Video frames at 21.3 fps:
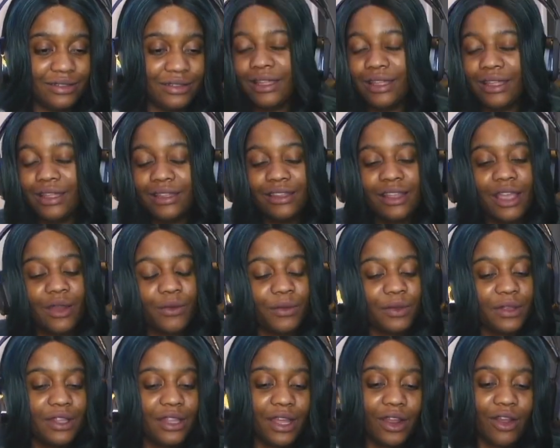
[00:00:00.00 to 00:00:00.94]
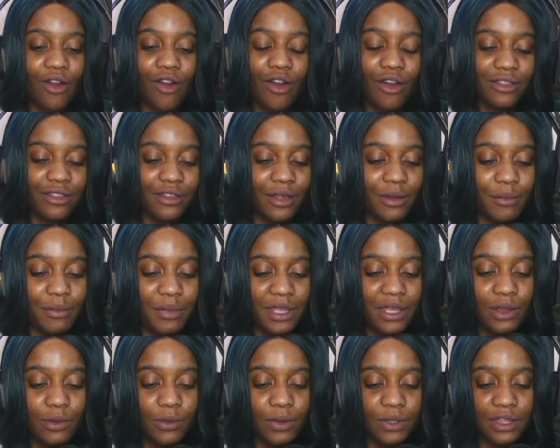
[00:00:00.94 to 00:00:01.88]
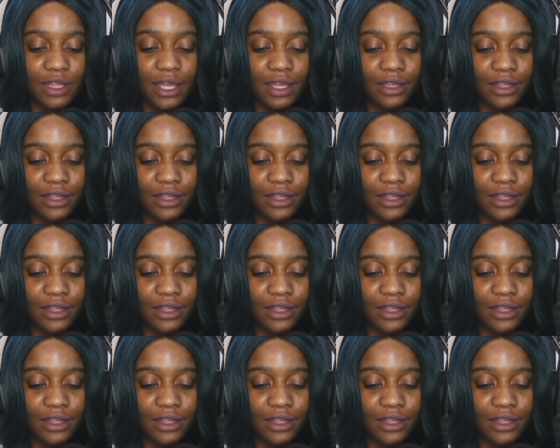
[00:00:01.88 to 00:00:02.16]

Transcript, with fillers: He's not really like on the beat with that.